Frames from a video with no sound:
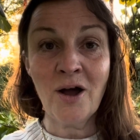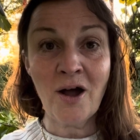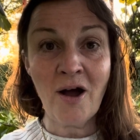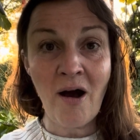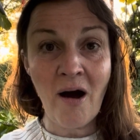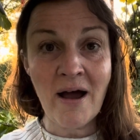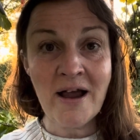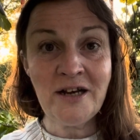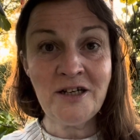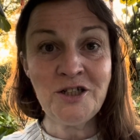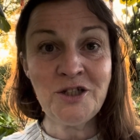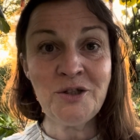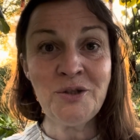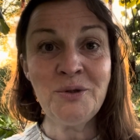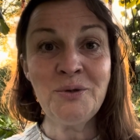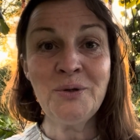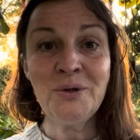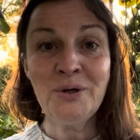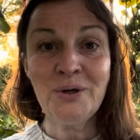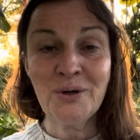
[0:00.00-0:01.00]
guide
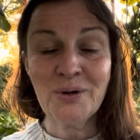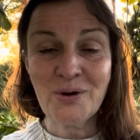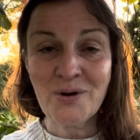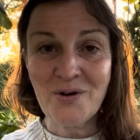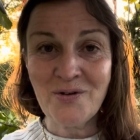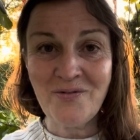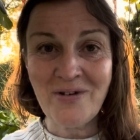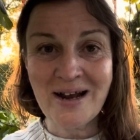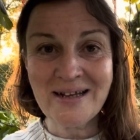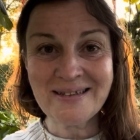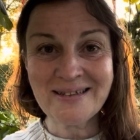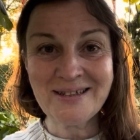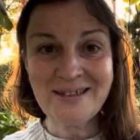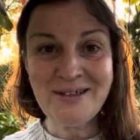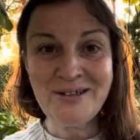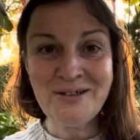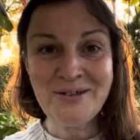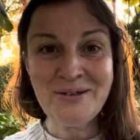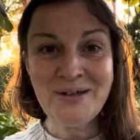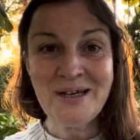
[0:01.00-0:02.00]
you, caress
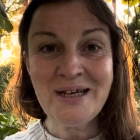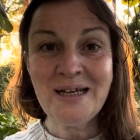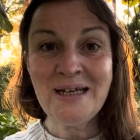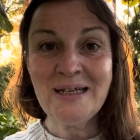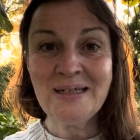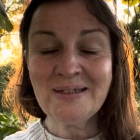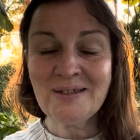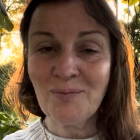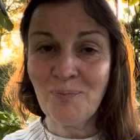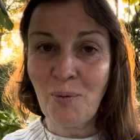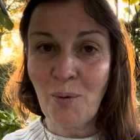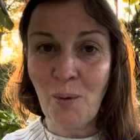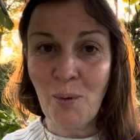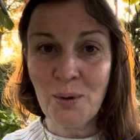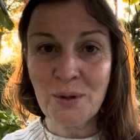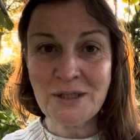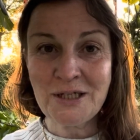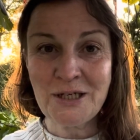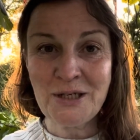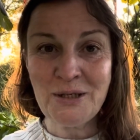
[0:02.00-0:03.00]
you,
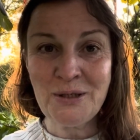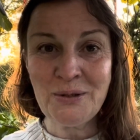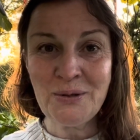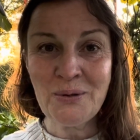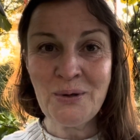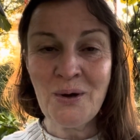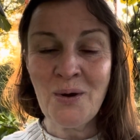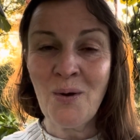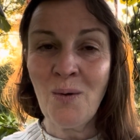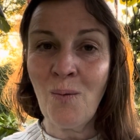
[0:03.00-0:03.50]
support you,